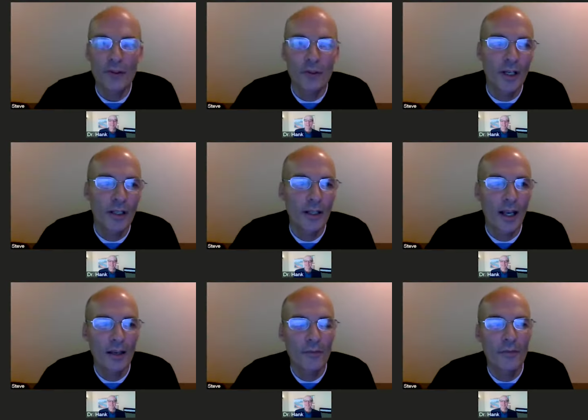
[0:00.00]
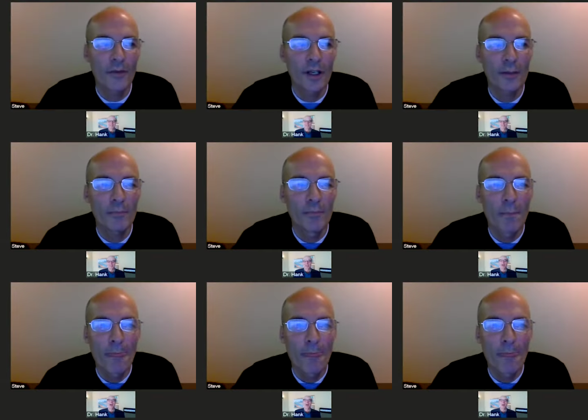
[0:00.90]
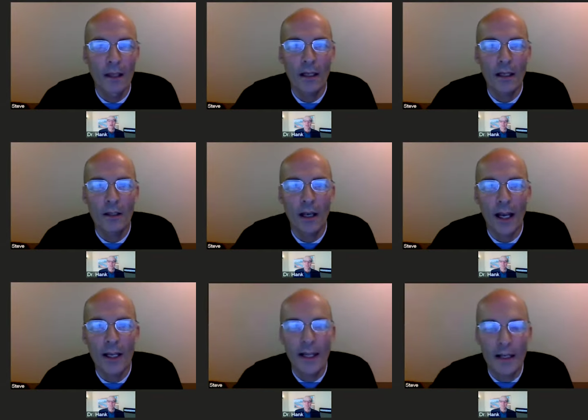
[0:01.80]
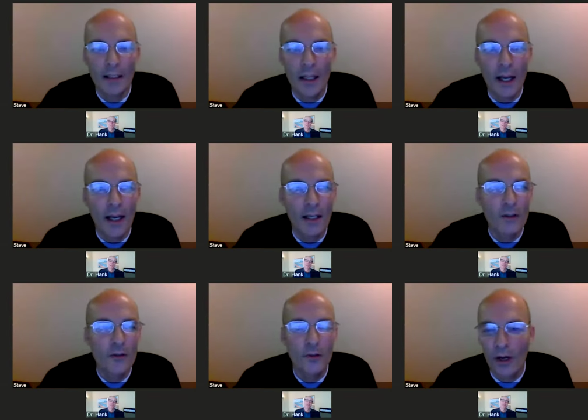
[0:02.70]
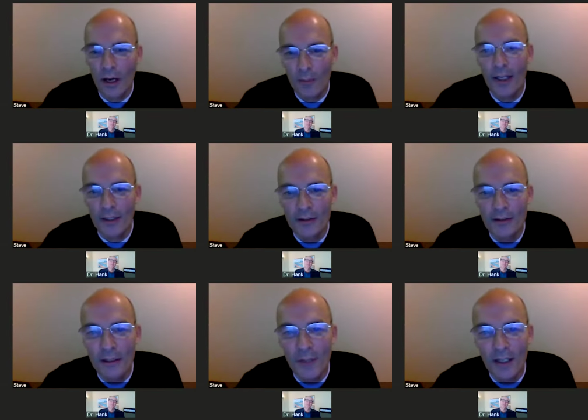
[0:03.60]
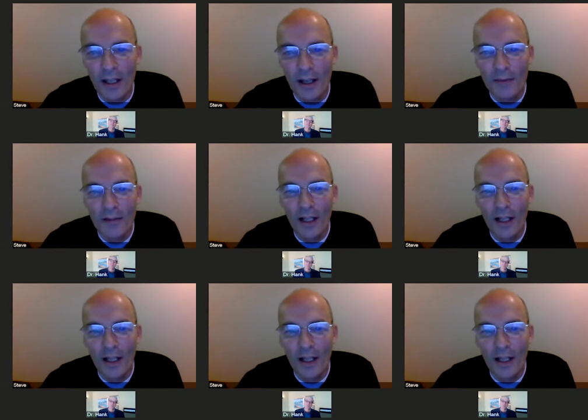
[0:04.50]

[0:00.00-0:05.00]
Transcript: into my life. Uh, I'd had a lot of trauma in my life,